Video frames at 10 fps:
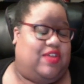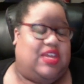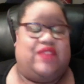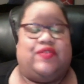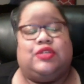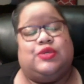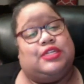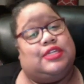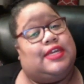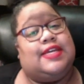Thank you for
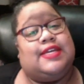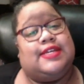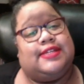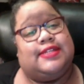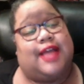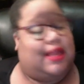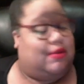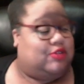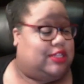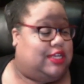tuning in. I
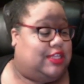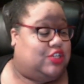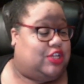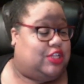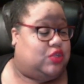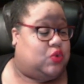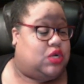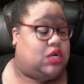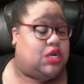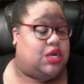am Jay Lee. the Jay Lee's
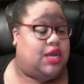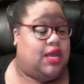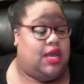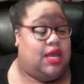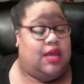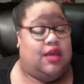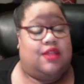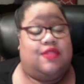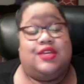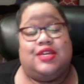Corner.
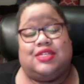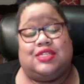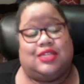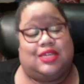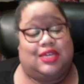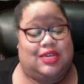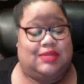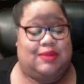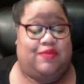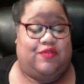This is
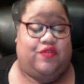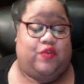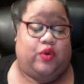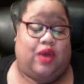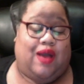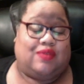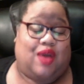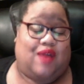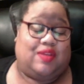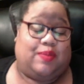my review for Real
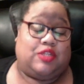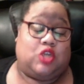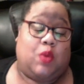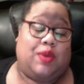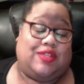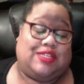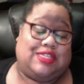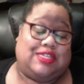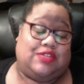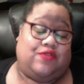Housewives of Potomac
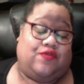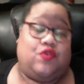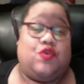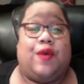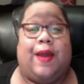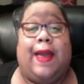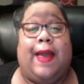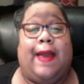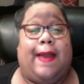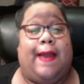Season 4,
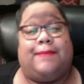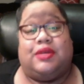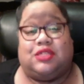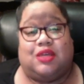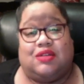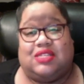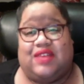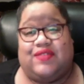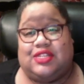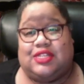Episode
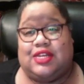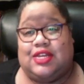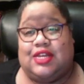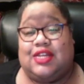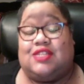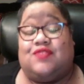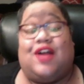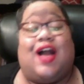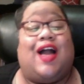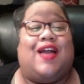17. It is
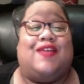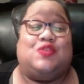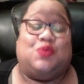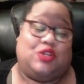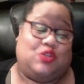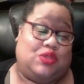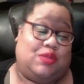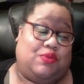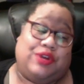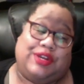5 22 in the
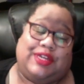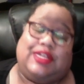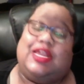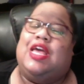morning.